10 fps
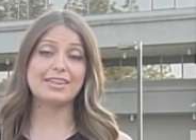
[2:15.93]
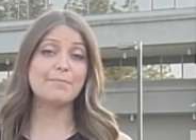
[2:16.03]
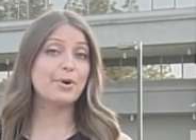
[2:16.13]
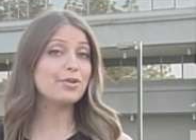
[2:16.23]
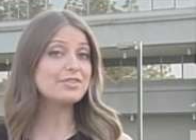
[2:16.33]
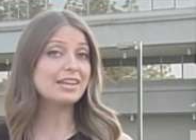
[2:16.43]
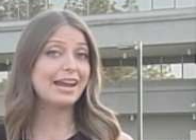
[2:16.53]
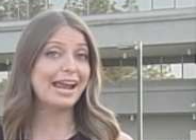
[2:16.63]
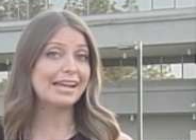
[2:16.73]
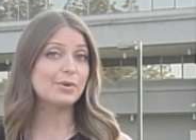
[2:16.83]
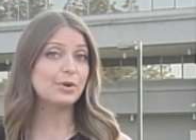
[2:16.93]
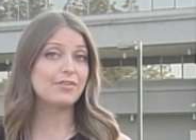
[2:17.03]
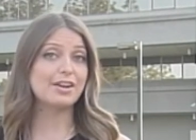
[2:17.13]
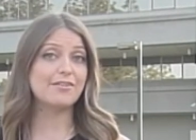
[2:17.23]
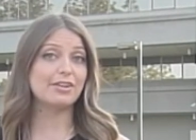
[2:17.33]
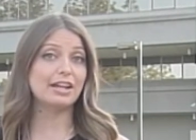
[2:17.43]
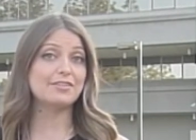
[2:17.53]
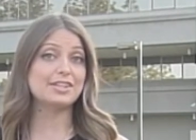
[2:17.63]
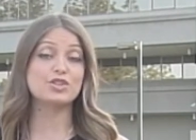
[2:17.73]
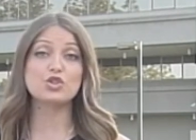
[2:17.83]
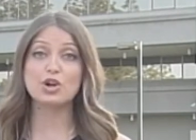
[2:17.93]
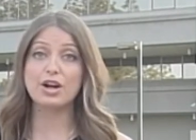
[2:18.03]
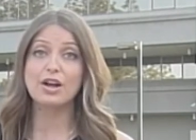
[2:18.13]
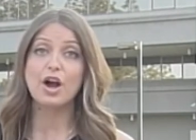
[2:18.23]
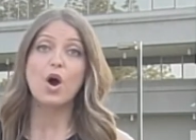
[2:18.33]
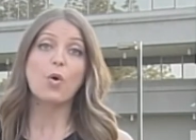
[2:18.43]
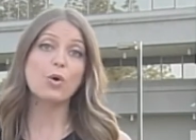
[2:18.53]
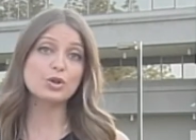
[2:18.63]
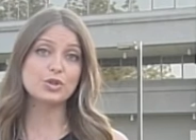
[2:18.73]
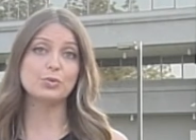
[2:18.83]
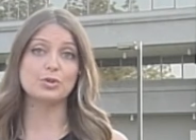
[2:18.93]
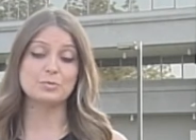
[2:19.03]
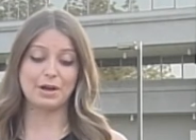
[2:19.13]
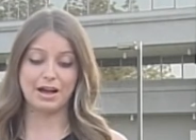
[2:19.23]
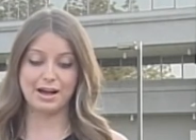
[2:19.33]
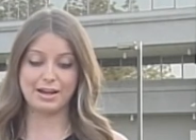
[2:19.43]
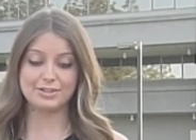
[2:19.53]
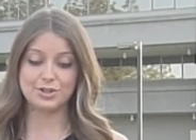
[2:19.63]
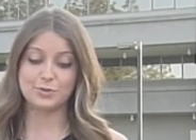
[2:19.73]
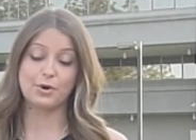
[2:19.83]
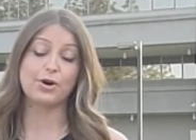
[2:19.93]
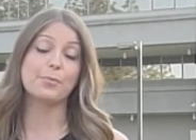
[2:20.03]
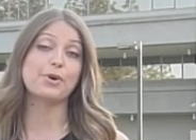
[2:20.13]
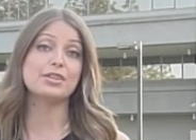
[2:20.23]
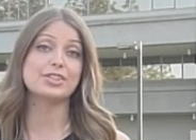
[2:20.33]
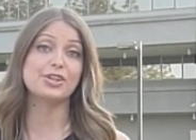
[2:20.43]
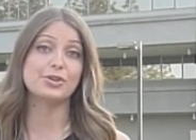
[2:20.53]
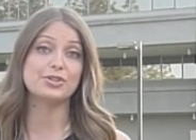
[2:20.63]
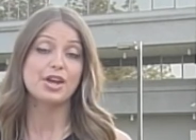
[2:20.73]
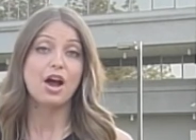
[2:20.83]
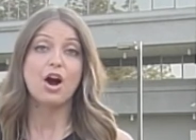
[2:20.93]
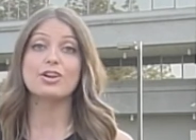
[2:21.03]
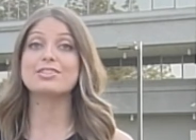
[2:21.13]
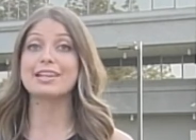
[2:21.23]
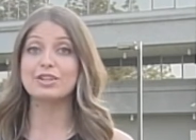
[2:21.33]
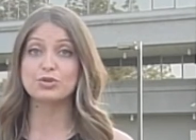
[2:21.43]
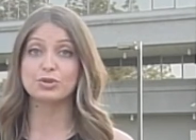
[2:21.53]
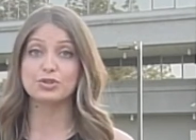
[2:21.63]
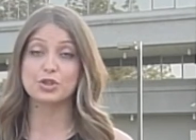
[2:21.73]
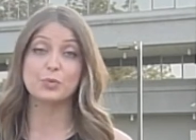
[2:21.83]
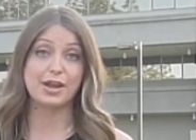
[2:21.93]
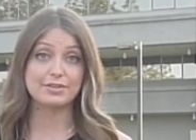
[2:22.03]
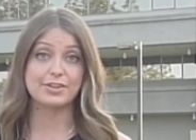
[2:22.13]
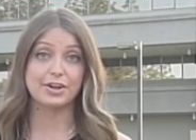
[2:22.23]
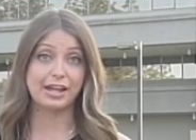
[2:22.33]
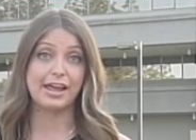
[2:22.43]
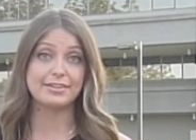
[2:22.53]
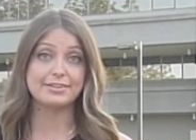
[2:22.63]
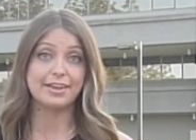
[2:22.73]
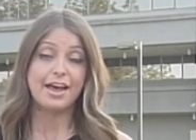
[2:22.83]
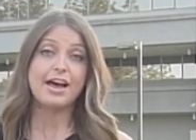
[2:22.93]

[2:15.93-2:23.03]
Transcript: They both said Haney would have never left his truck or tools behind. Tomorrow, prosecutors are scheduled to rest their case.